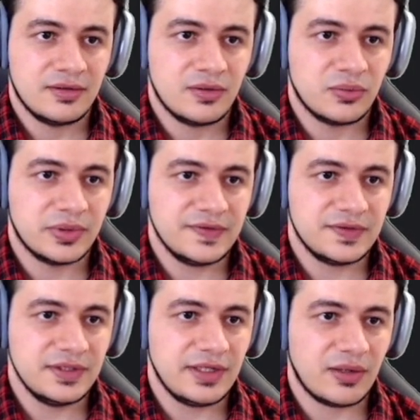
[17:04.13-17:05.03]
we can
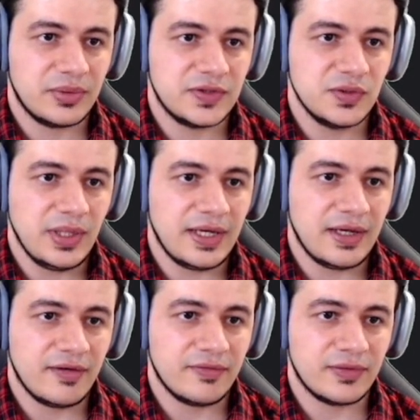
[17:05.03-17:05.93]
see that we do
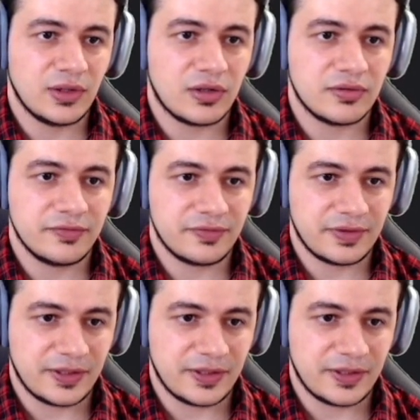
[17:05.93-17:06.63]
have a lot of